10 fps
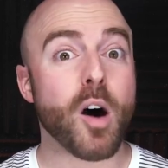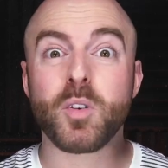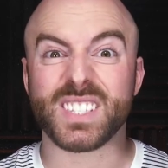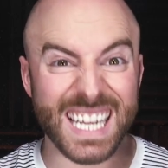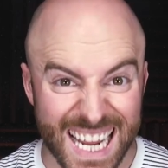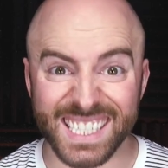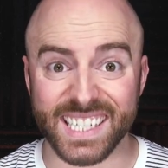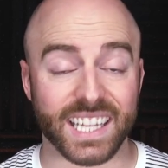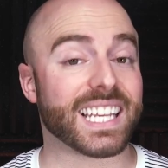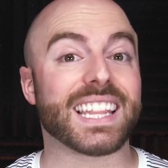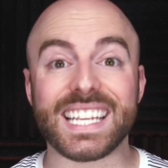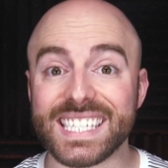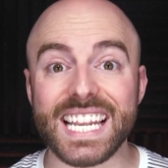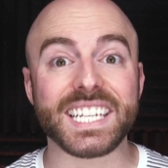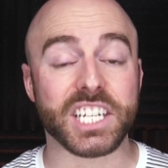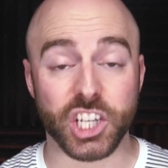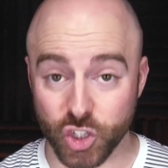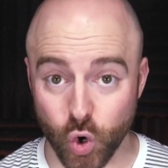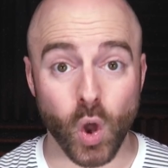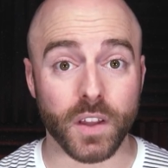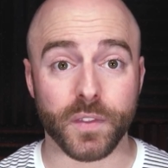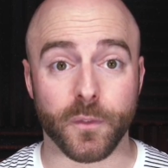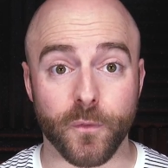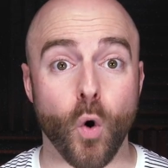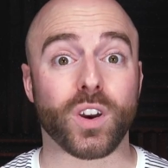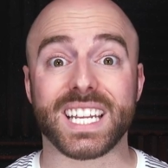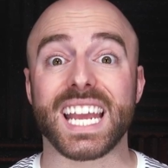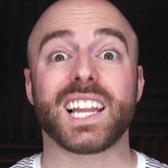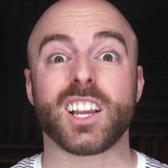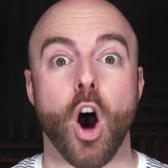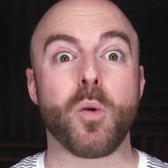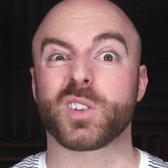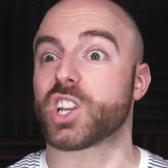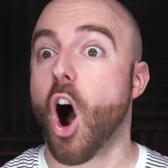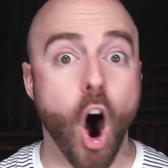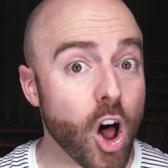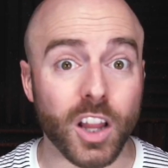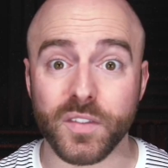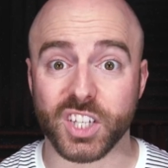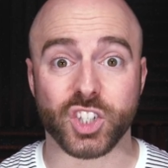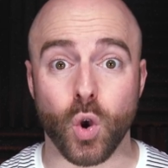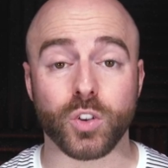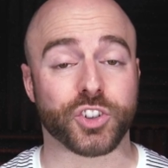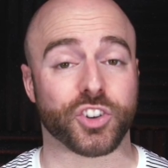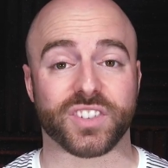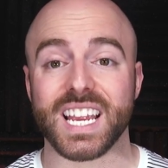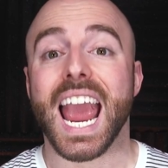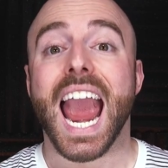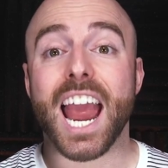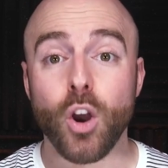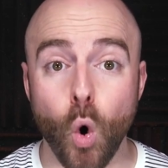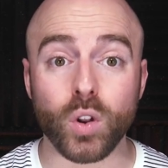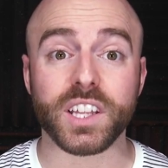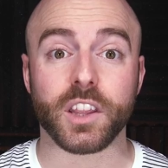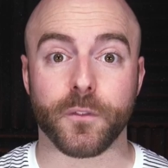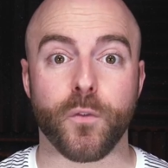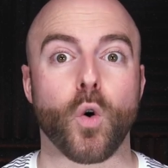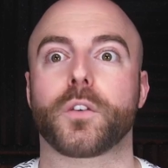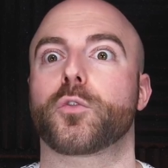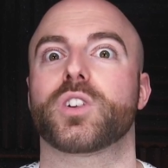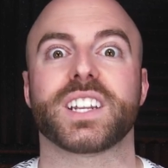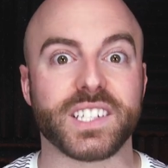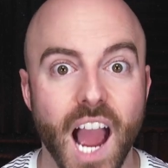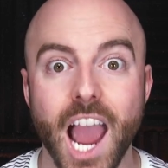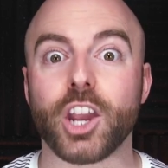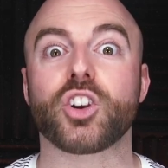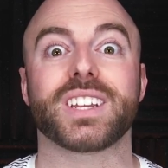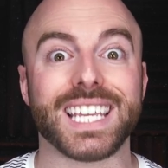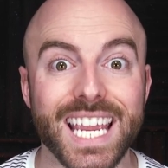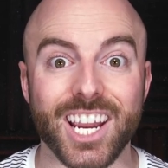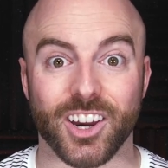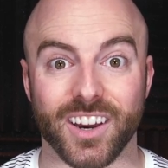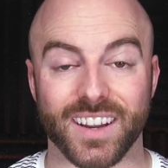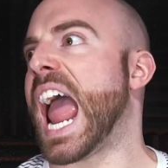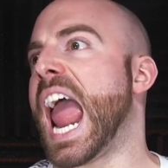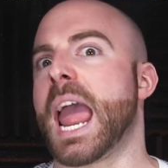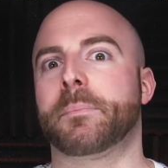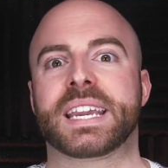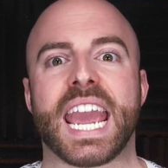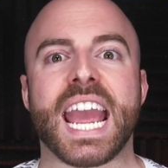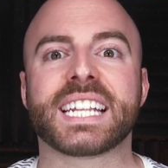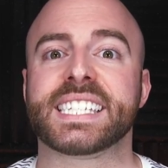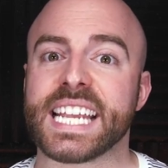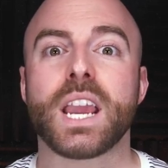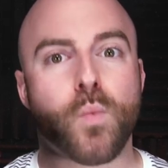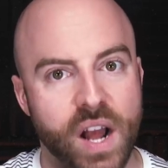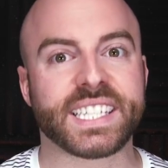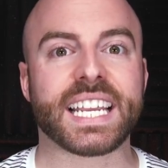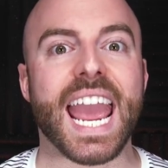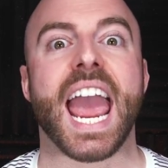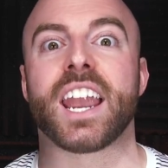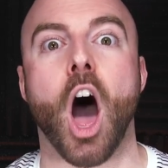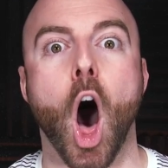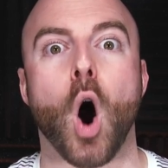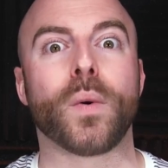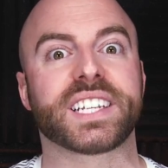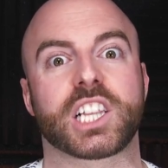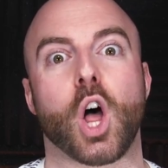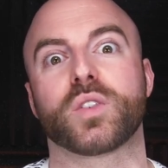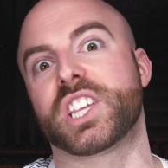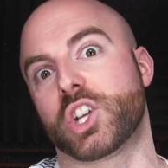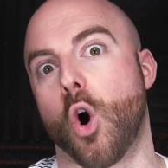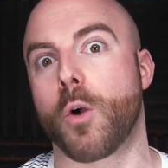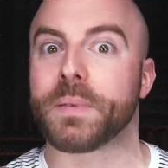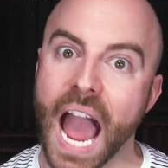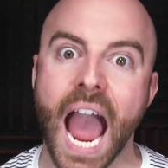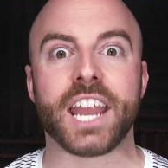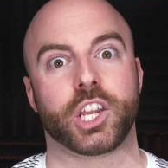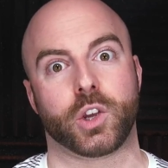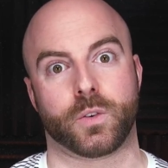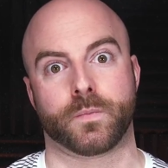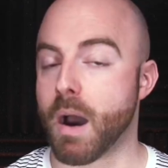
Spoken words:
Almost instantly, they seized control of the fort, killing almost all of the soldiers and holding the fort for an entire year. Damn, kids! See, once again, always close the door behind you.